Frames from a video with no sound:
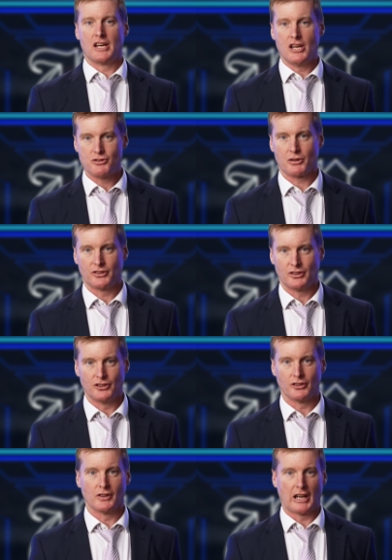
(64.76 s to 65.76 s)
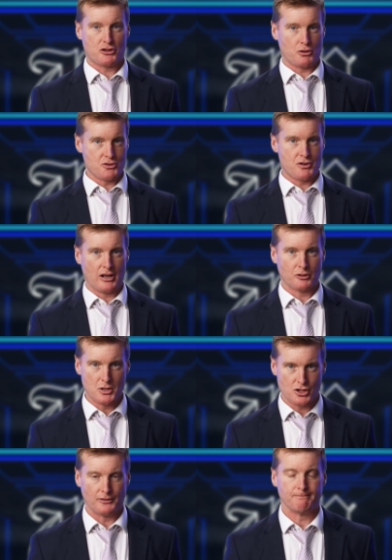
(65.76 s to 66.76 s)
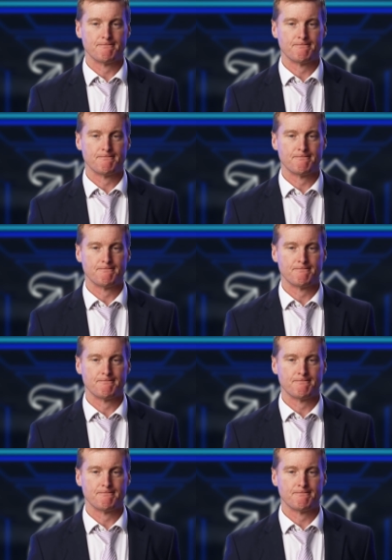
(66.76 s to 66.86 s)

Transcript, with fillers: the intricacies of electron transmission.